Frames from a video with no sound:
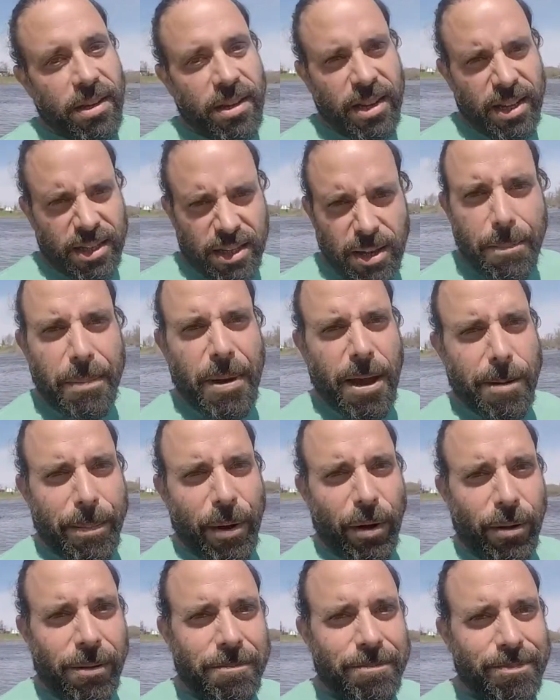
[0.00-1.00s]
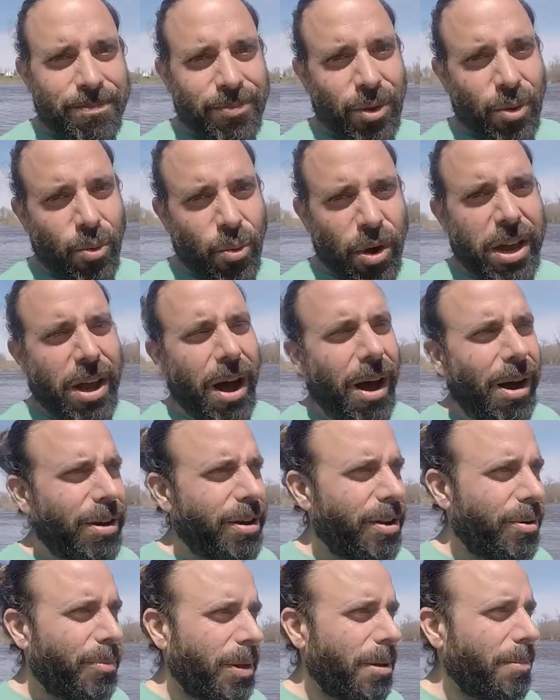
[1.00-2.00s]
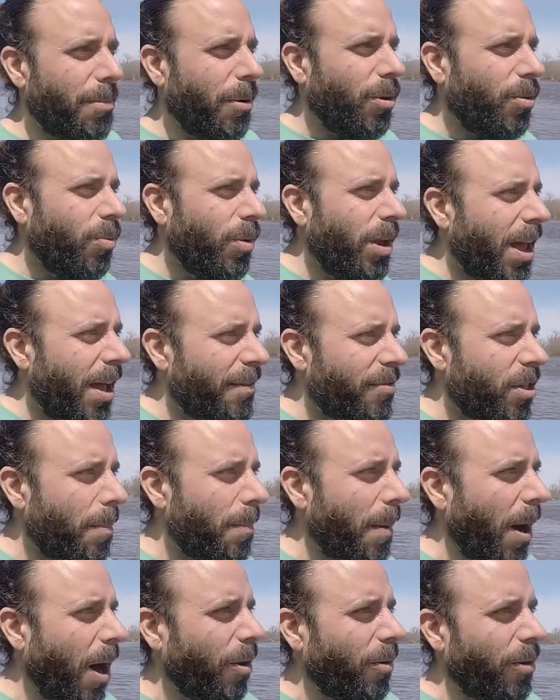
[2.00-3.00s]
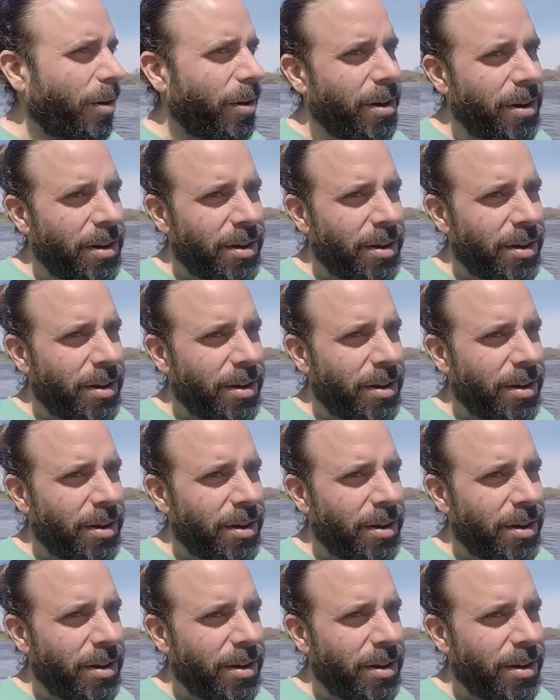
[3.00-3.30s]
It's the people. We are the people. We have the power.